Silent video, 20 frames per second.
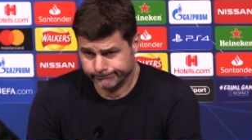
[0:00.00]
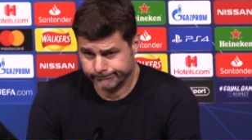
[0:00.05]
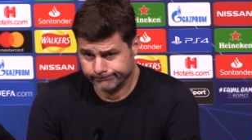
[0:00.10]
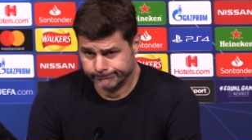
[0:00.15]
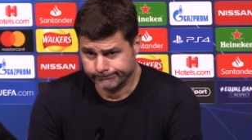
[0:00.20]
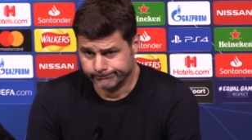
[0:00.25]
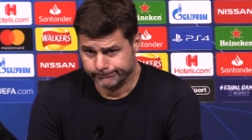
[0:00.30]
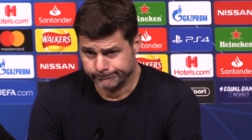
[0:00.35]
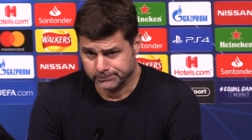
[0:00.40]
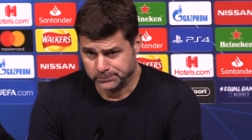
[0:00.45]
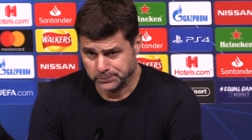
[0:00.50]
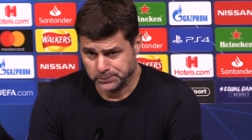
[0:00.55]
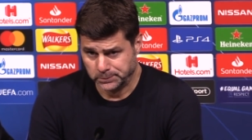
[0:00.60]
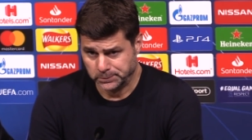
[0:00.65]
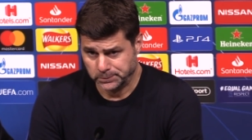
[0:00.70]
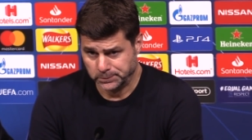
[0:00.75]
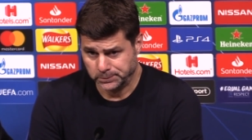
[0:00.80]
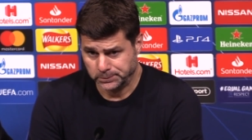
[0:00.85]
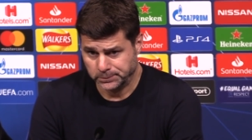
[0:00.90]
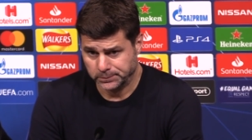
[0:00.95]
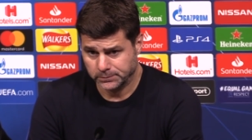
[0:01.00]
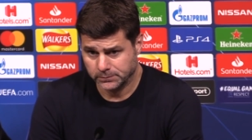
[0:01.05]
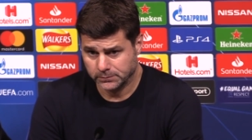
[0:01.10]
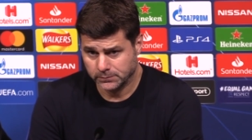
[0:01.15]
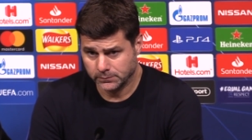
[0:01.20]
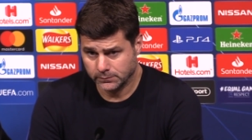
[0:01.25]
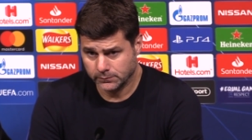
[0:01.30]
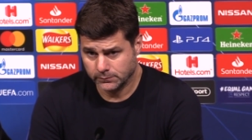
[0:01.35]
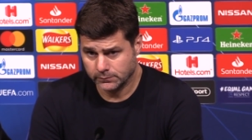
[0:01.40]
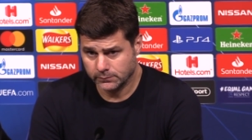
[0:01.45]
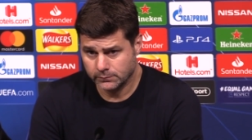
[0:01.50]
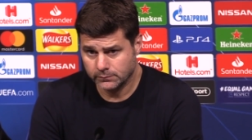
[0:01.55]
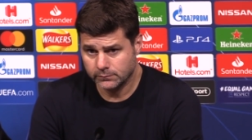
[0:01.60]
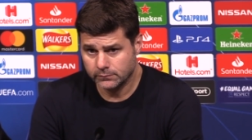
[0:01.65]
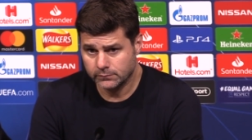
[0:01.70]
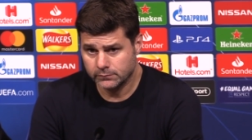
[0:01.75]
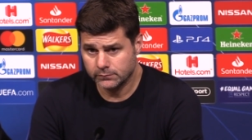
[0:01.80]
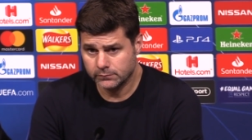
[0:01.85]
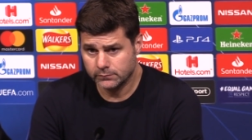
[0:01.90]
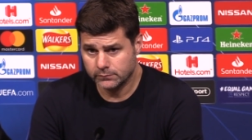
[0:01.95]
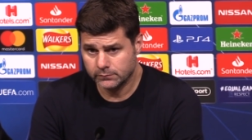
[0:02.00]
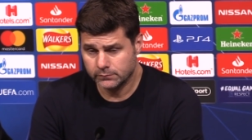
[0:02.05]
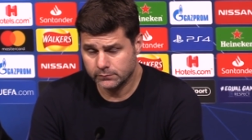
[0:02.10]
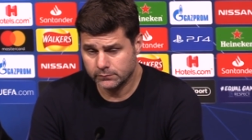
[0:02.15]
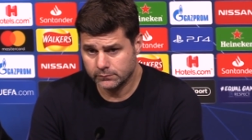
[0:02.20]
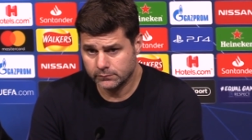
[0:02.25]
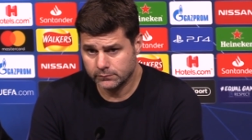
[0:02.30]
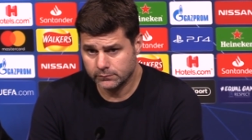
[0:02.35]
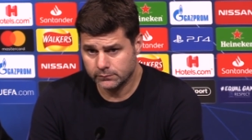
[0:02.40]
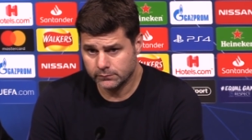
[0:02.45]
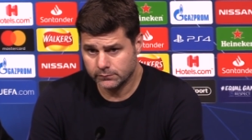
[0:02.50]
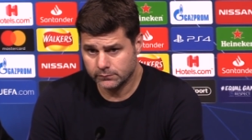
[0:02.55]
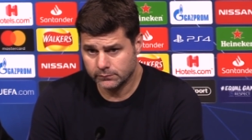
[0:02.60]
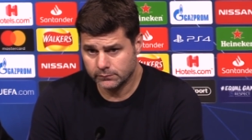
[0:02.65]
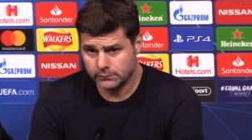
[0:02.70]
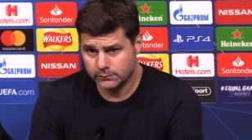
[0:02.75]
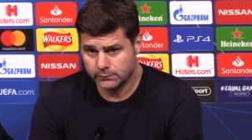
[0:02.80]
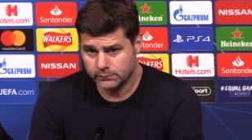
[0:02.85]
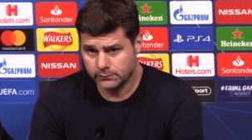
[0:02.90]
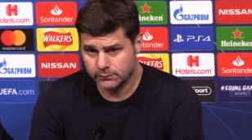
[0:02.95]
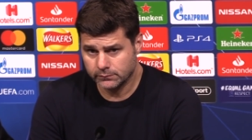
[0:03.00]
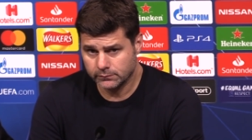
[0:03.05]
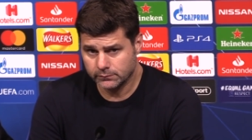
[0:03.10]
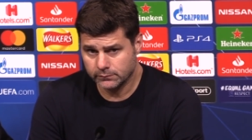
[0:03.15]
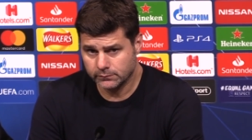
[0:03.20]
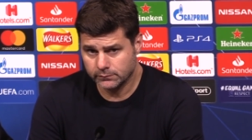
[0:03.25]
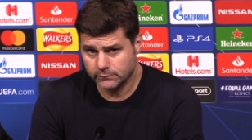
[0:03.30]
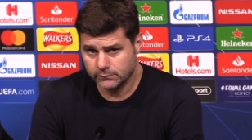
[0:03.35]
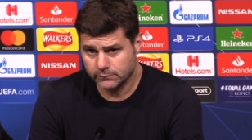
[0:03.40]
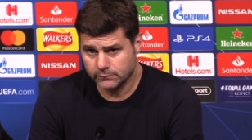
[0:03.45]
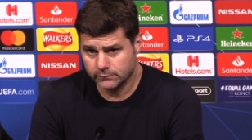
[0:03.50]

Now you've got the performances coming and the results, whereas